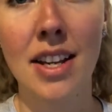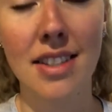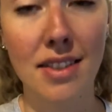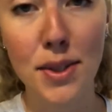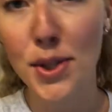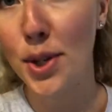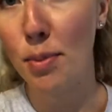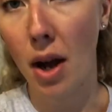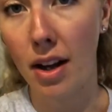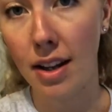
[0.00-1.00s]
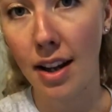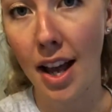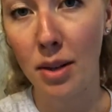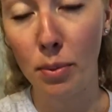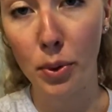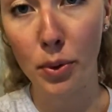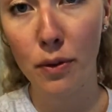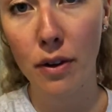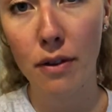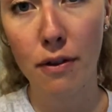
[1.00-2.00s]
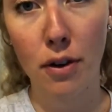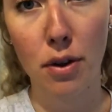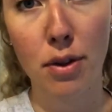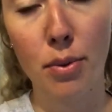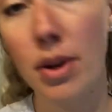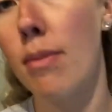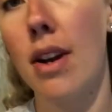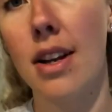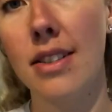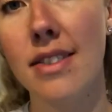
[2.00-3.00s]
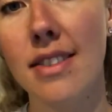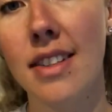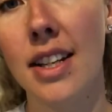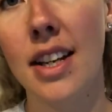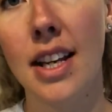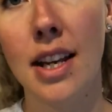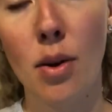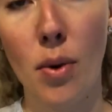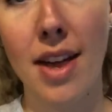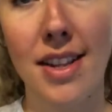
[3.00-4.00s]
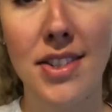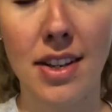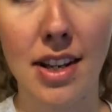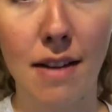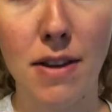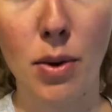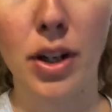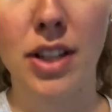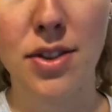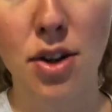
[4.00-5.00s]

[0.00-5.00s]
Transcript: to listen to your body and move for 3 minutes in a way that's gonna give you a good